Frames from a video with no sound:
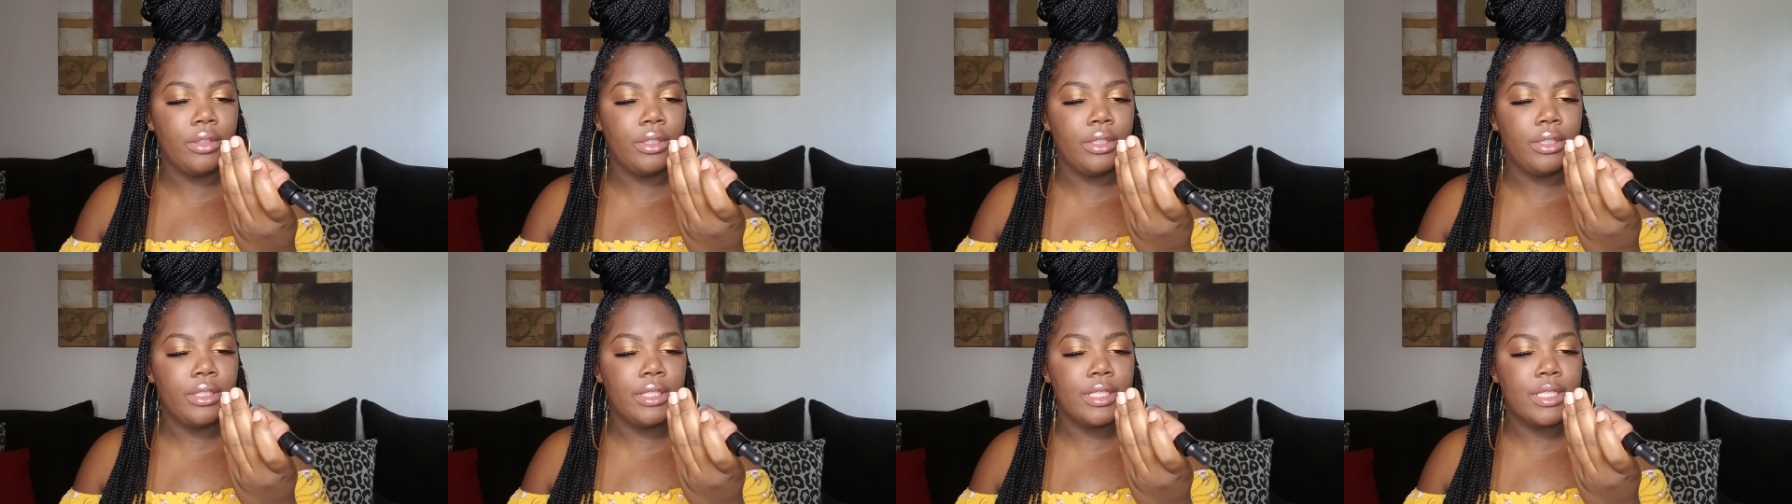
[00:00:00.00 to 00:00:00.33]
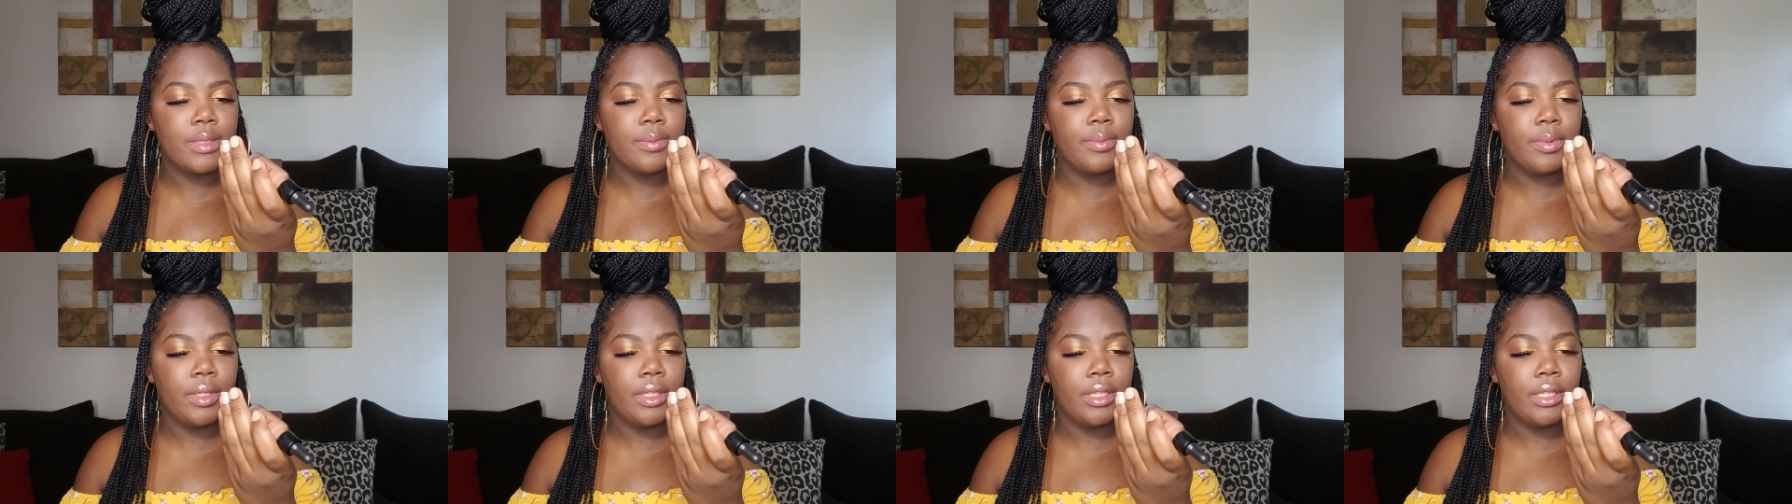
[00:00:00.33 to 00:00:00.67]
than this,
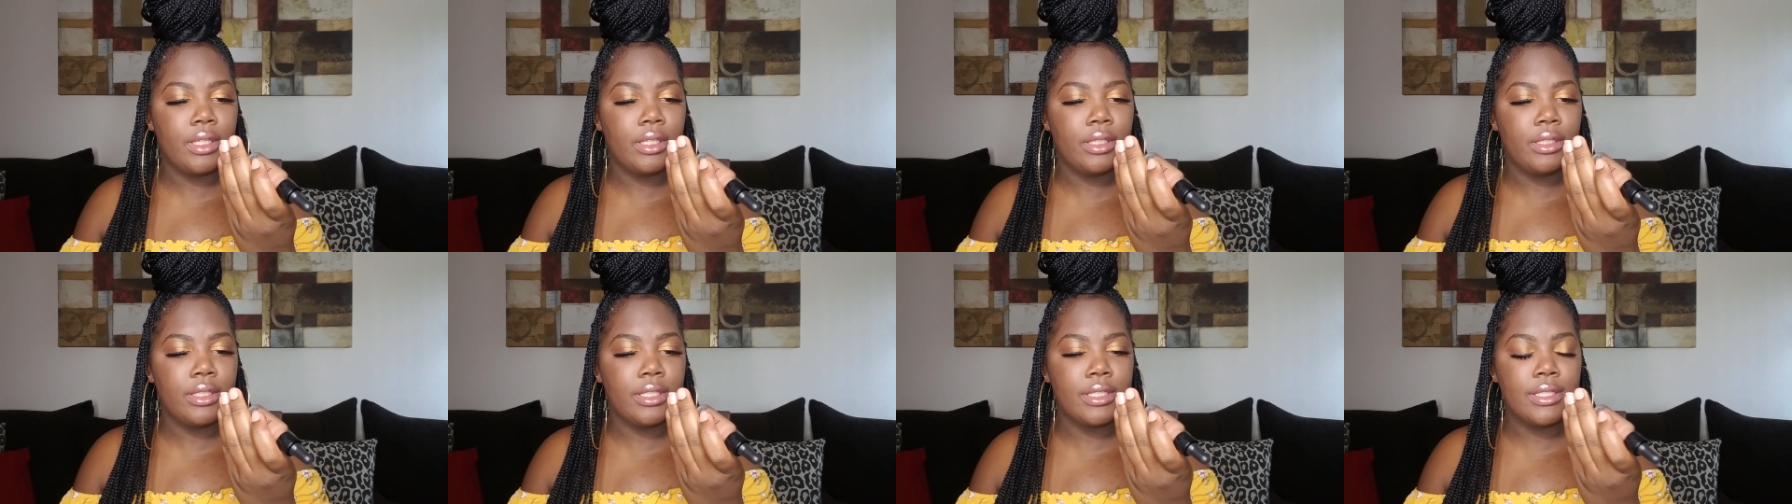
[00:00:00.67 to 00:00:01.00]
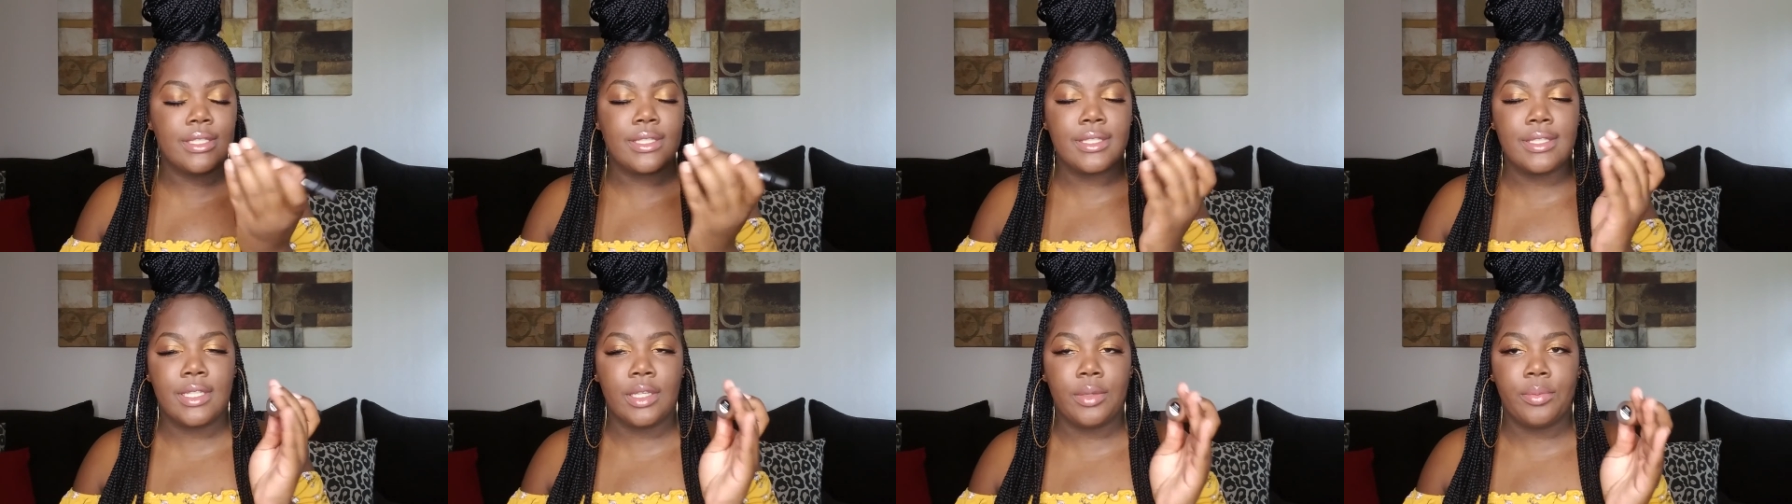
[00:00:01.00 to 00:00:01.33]
but this
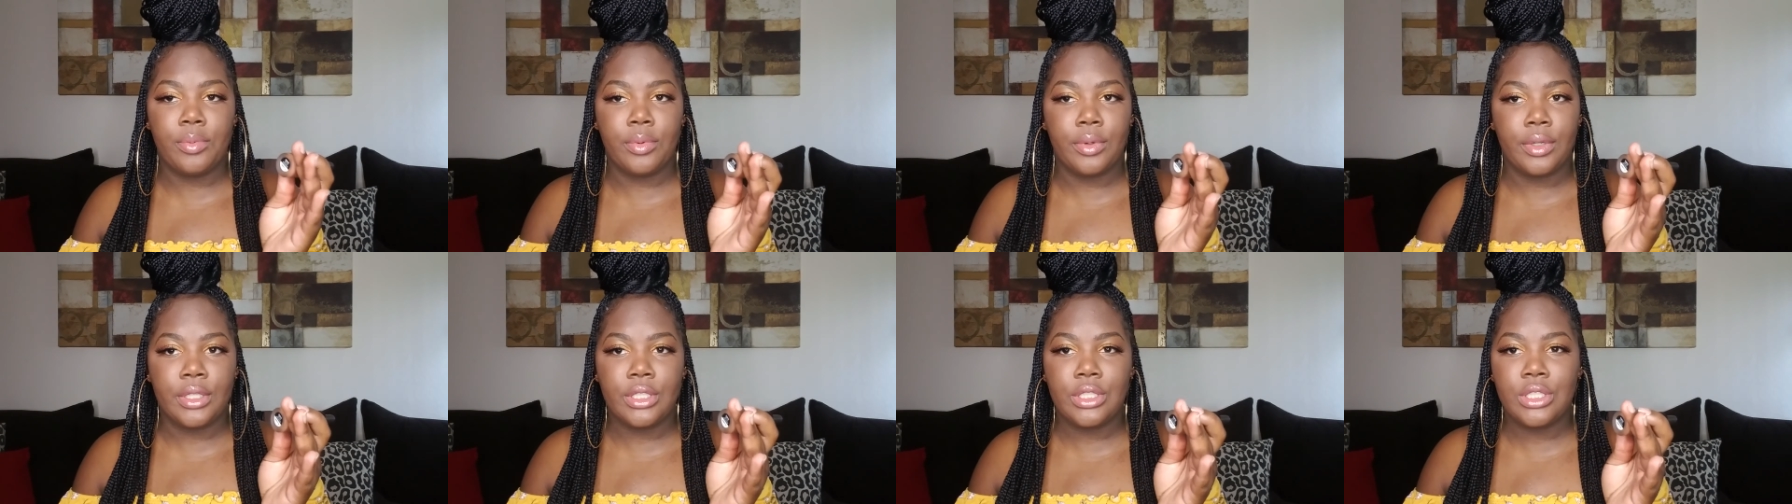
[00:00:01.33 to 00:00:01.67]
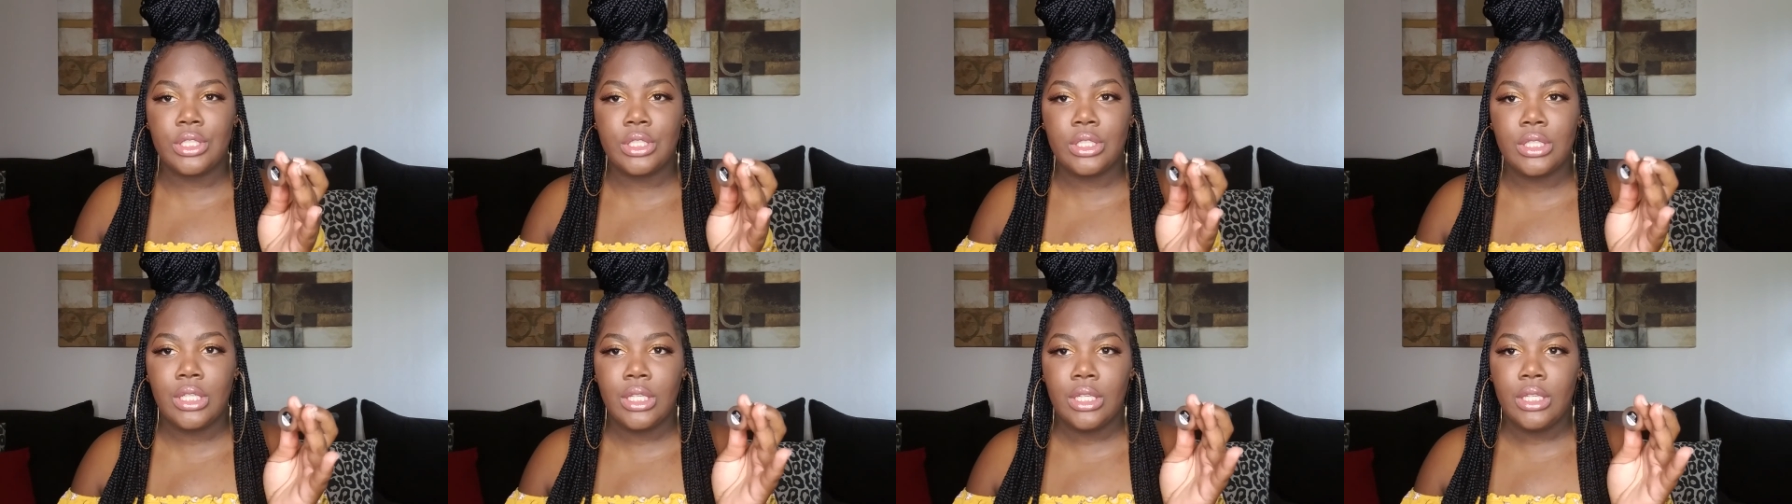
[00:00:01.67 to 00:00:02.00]
is deep
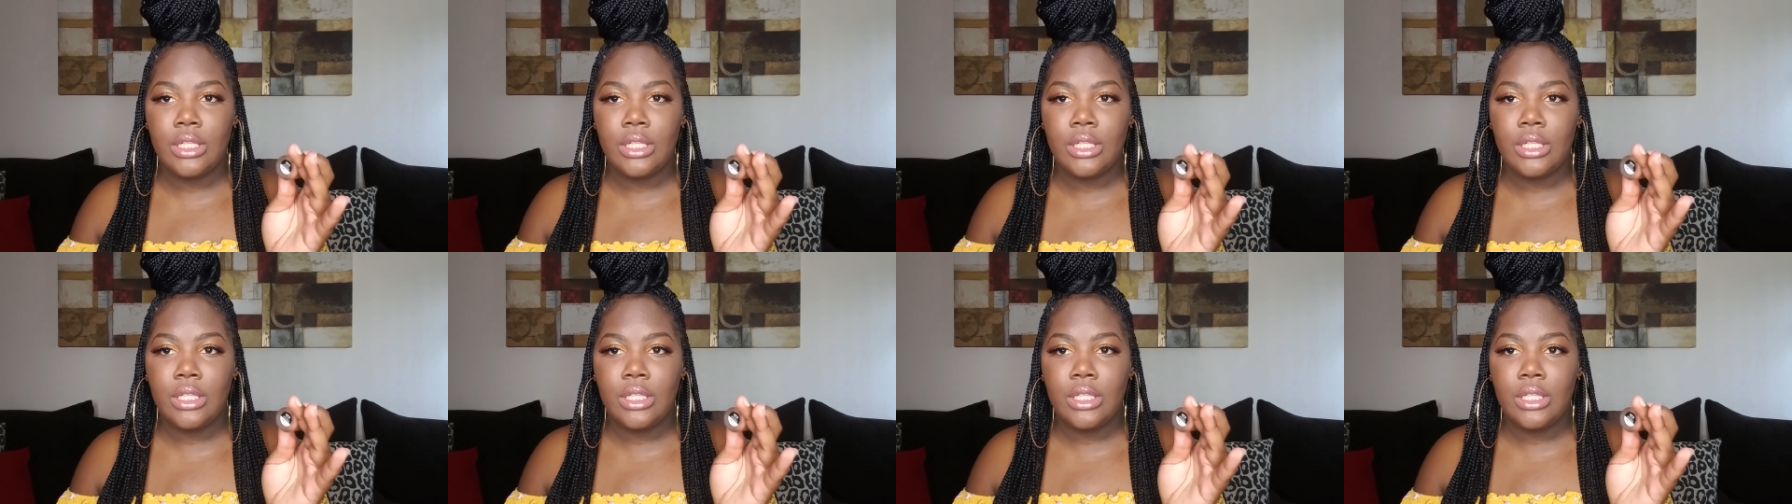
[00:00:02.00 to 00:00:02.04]
rich,